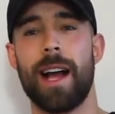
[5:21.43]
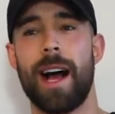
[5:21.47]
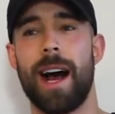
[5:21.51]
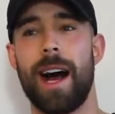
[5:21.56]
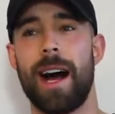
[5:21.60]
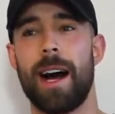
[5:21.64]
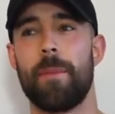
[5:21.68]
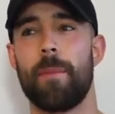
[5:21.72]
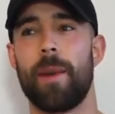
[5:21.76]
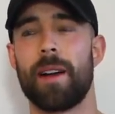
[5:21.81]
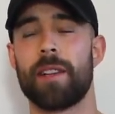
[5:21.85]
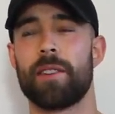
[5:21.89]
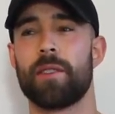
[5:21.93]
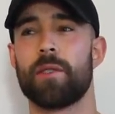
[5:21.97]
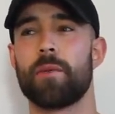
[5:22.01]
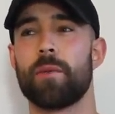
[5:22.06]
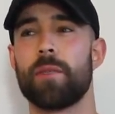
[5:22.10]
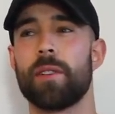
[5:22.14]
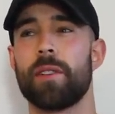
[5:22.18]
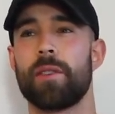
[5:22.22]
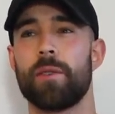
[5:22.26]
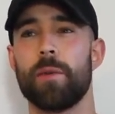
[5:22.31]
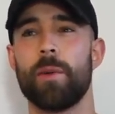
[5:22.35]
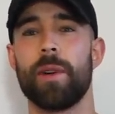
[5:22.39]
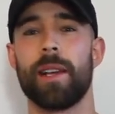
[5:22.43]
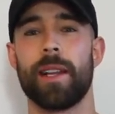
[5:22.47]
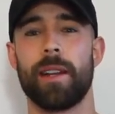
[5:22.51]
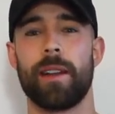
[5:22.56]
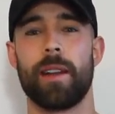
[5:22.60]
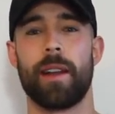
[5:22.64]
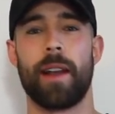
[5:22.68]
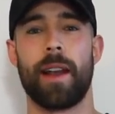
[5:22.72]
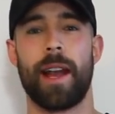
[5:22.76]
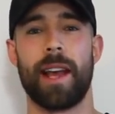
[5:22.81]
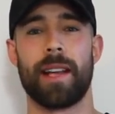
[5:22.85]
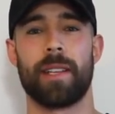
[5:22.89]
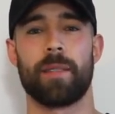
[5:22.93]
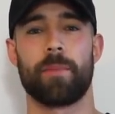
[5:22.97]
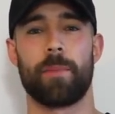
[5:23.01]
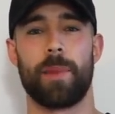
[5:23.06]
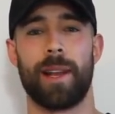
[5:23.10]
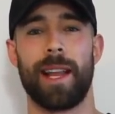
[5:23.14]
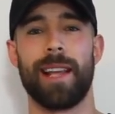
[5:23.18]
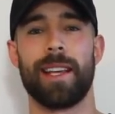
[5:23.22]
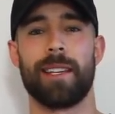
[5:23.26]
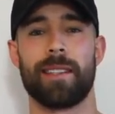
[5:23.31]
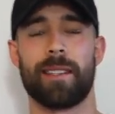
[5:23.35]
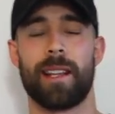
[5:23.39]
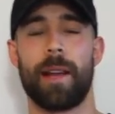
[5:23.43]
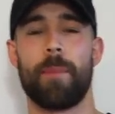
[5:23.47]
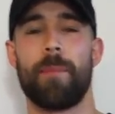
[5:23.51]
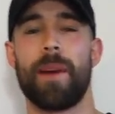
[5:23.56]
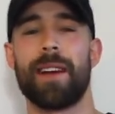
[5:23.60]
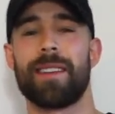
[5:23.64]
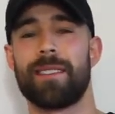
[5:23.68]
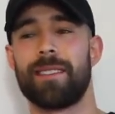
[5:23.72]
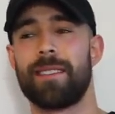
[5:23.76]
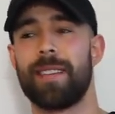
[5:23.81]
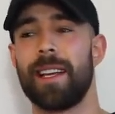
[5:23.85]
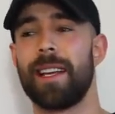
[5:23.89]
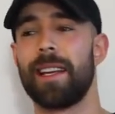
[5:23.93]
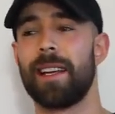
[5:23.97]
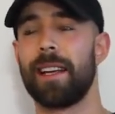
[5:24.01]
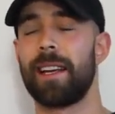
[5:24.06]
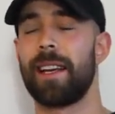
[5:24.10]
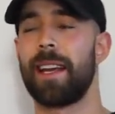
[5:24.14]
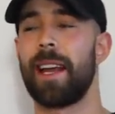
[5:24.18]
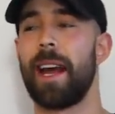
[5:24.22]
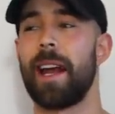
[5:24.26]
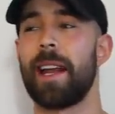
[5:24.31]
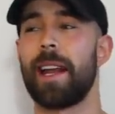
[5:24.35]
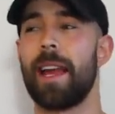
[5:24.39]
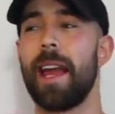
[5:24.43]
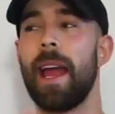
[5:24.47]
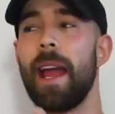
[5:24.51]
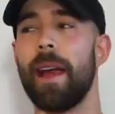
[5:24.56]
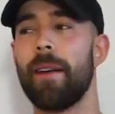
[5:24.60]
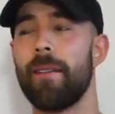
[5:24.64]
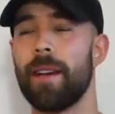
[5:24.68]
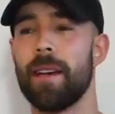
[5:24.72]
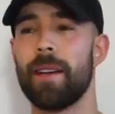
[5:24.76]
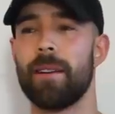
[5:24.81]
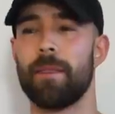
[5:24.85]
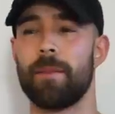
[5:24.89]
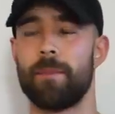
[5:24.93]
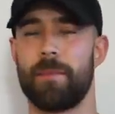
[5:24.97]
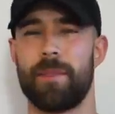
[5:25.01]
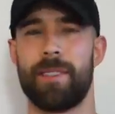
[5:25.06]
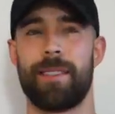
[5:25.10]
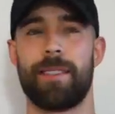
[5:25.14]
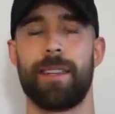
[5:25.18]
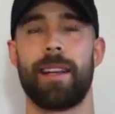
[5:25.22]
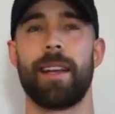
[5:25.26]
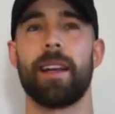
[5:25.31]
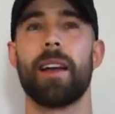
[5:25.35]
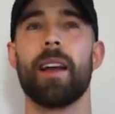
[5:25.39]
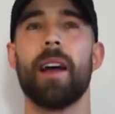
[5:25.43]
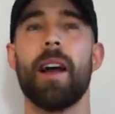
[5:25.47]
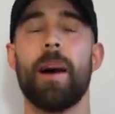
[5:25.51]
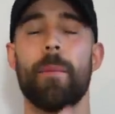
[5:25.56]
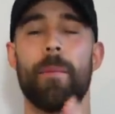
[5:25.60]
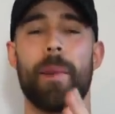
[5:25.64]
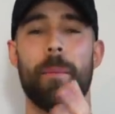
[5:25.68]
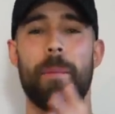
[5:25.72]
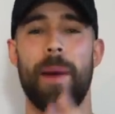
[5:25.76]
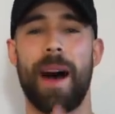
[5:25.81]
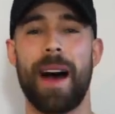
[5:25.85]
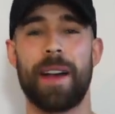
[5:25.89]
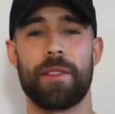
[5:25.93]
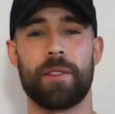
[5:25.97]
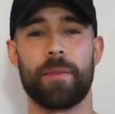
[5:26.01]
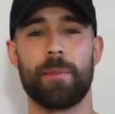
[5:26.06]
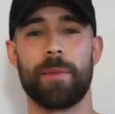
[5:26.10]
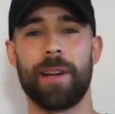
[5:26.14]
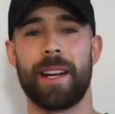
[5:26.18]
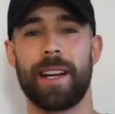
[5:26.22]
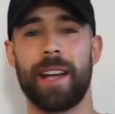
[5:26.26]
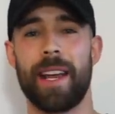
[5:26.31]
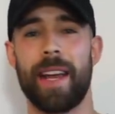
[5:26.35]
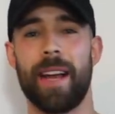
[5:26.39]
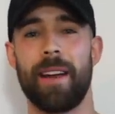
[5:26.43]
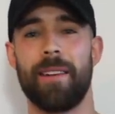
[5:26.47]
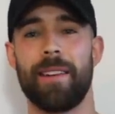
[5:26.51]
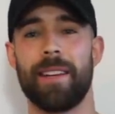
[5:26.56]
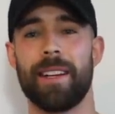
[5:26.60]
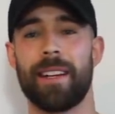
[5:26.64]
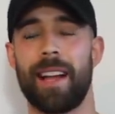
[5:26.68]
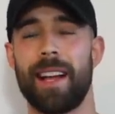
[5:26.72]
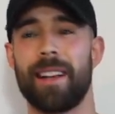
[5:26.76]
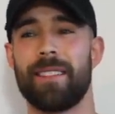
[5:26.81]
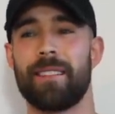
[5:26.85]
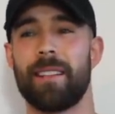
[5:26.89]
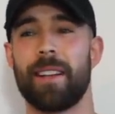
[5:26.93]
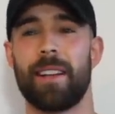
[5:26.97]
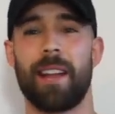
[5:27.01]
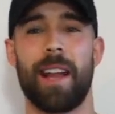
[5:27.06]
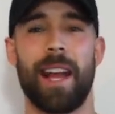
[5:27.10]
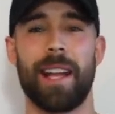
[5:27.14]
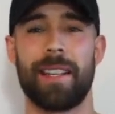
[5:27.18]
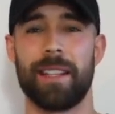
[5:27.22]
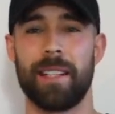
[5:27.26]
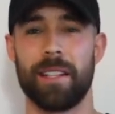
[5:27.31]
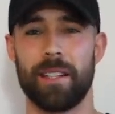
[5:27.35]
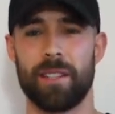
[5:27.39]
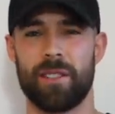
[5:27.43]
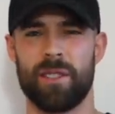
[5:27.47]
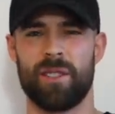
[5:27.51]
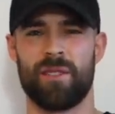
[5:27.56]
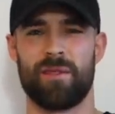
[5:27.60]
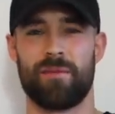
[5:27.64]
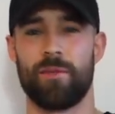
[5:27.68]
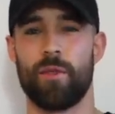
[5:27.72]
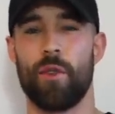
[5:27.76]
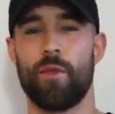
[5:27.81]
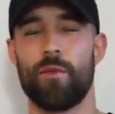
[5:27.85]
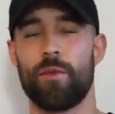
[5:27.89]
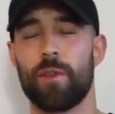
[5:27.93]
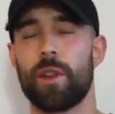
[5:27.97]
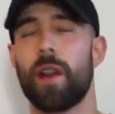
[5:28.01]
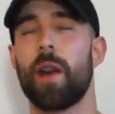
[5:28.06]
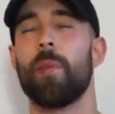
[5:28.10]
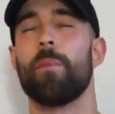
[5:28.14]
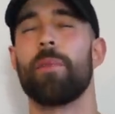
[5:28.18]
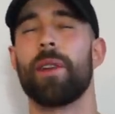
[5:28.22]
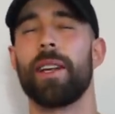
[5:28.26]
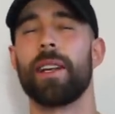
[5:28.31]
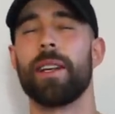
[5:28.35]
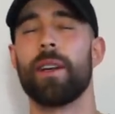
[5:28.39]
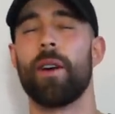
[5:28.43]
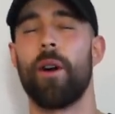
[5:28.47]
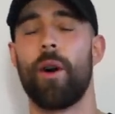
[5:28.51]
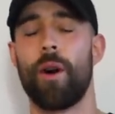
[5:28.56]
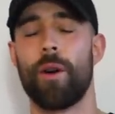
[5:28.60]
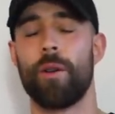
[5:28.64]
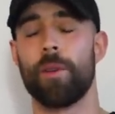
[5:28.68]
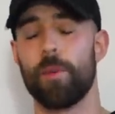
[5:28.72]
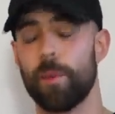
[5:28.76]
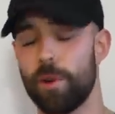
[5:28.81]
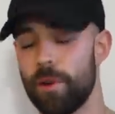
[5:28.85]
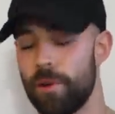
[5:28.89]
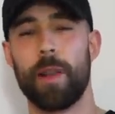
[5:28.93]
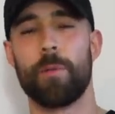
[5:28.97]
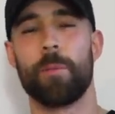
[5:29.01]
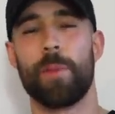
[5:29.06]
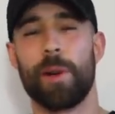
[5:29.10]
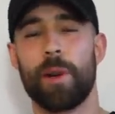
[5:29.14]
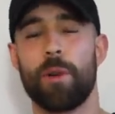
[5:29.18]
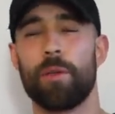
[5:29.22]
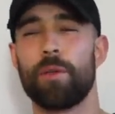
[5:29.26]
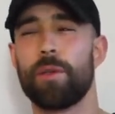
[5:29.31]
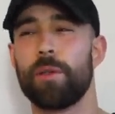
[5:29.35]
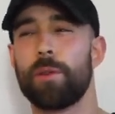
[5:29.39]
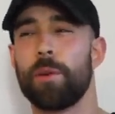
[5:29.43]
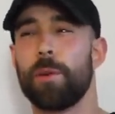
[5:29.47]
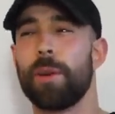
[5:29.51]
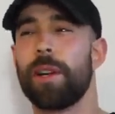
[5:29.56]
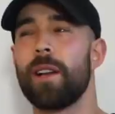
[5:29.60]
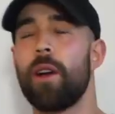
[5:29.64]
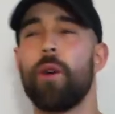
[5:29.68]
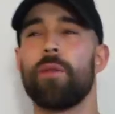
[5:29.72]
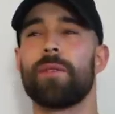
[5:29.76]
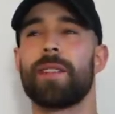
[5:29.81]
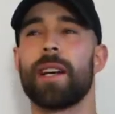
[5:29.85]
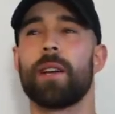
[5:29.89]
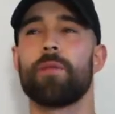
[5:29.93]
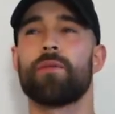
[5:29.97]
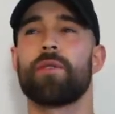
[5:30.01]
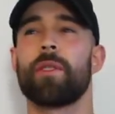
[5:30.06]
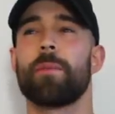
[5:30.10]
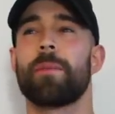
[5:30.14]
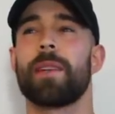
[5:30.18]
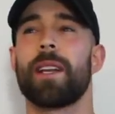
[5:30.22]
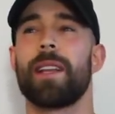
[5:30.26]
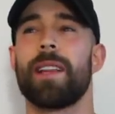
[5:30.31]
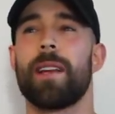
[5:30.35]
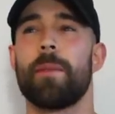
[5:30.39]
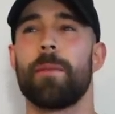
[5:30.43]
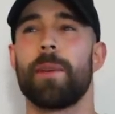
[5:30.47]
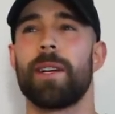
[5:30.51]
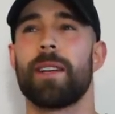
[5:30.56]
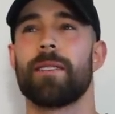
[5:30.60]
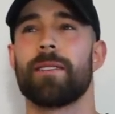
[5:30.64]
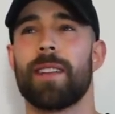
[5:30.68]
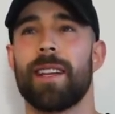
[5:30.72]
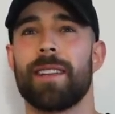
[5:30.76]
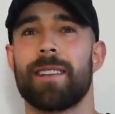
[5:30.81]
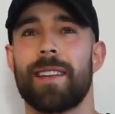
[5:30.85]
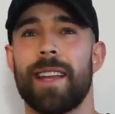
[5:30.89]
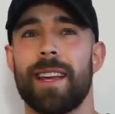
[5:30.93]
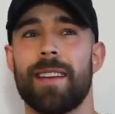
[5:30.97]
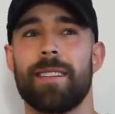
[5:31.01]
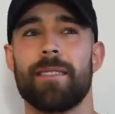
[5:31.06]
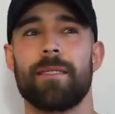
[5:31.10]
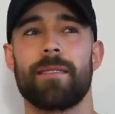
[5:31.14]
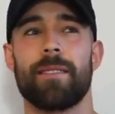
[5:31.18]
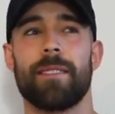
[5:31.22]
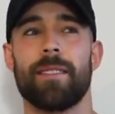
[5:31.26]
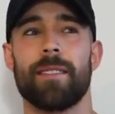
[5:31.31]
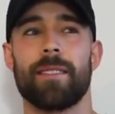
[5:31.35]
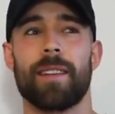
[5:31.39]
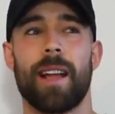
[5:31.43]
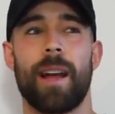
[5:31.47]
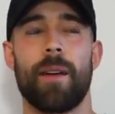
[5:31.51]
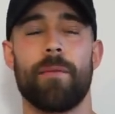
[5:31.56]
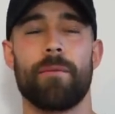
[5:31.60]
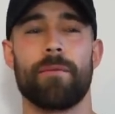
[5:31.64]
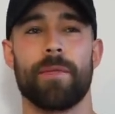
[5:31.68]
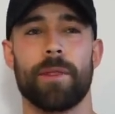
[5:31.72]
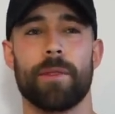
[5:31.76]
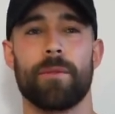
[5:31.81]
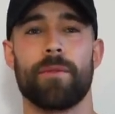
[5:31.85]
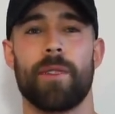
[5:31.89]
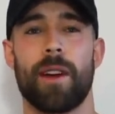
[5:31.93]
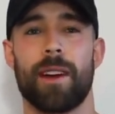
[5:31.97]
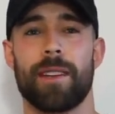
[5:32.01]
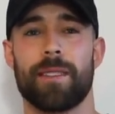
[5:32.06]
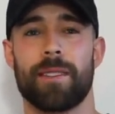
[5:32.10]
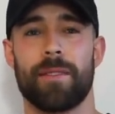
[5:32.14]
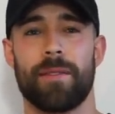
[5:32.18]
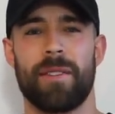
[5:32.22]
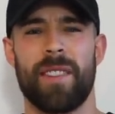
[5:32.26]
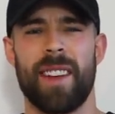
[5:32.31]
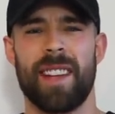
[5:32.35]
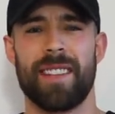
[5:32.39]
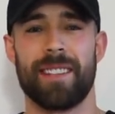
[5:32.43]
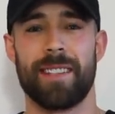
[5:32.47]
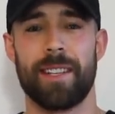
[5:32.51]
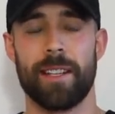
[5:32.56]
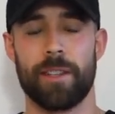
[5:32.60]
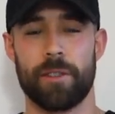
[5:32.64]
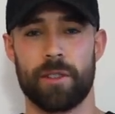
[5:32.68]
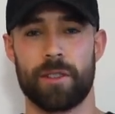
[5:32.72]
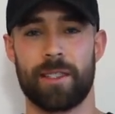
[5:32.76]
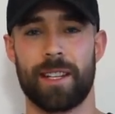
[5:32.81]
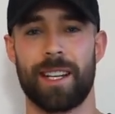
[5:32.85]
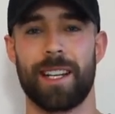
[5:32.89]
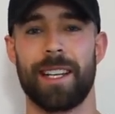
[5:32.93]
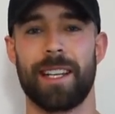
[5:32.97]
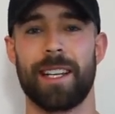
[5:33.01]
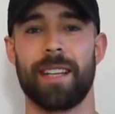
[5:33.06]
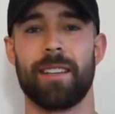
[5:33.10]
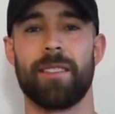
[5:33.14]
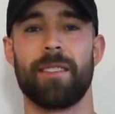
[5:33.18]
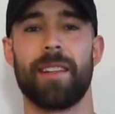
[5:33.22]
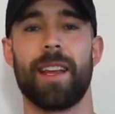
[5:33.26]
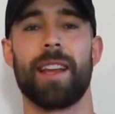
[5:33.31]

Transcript: I just want to do it in a nice place, like my sink kind of area, my bathroom kind of area, like the lighting is just complete horrible. It'd be cool to do it in a hotel or something like that, because like theirs is like real nice and fancy and just clean.